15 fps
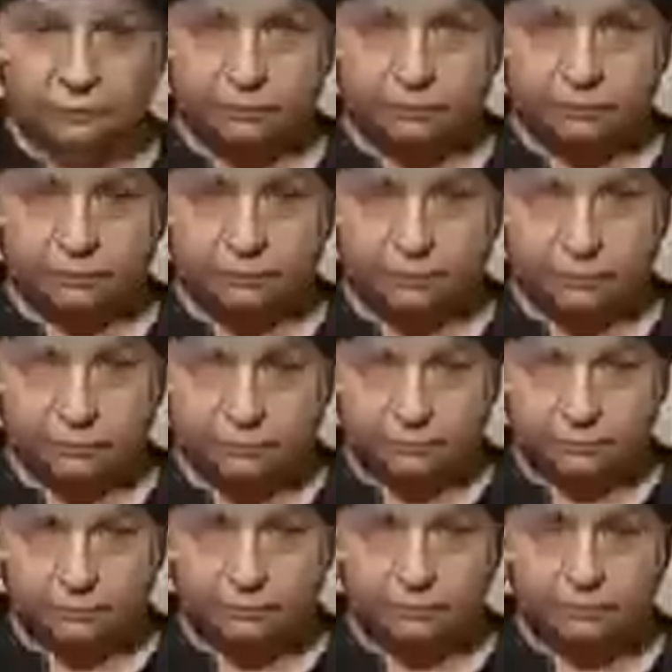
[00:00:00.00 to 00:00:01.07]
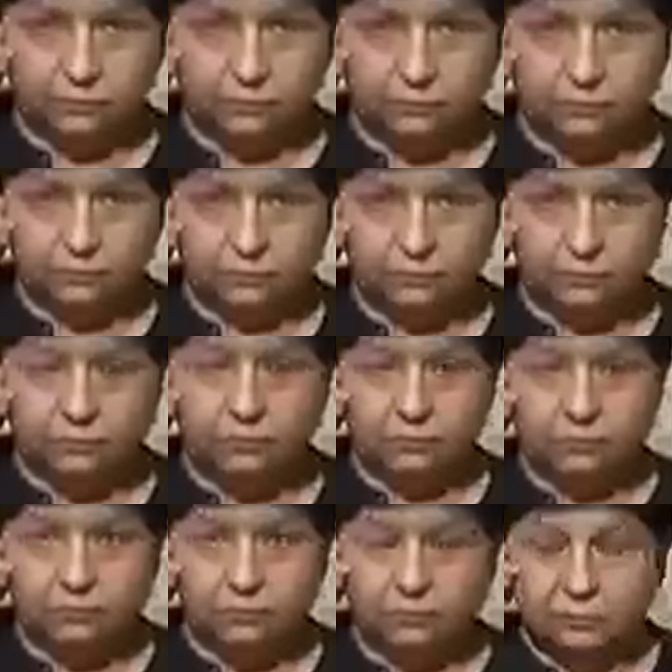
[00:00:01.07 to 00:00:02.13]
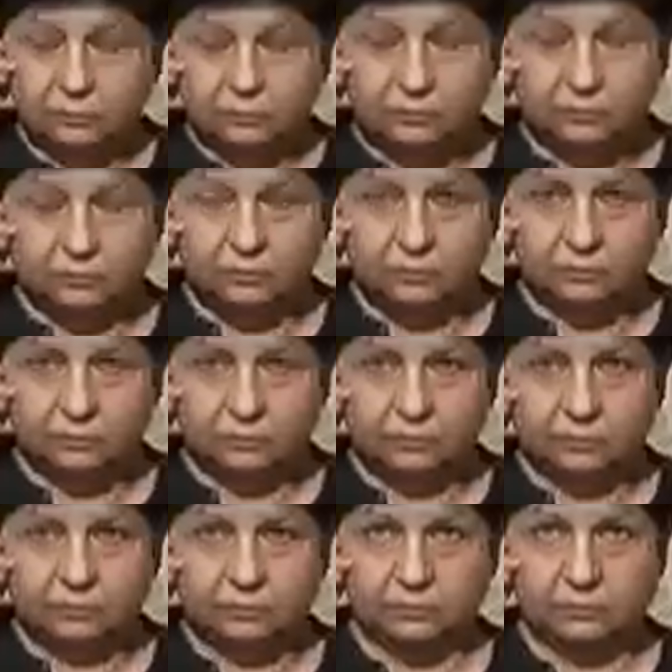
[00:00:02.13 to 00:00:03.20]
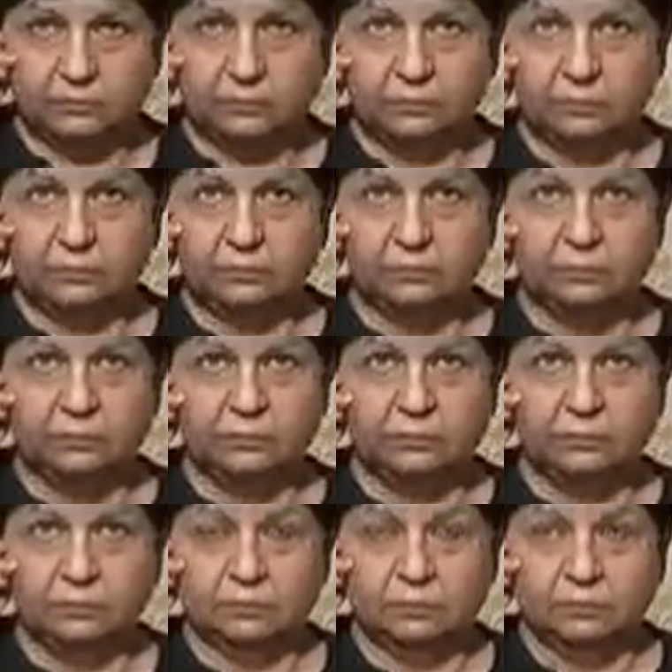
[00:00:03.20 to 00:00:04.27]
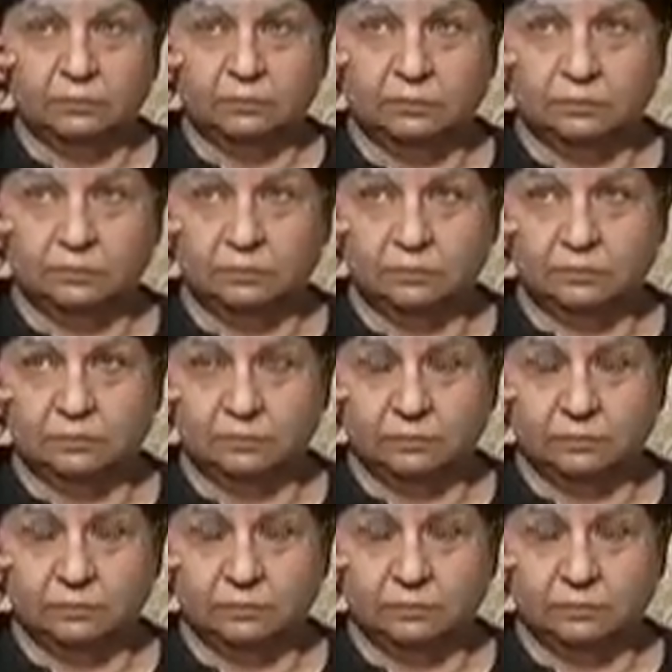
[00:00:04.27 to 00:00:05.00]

The person shown says nothing.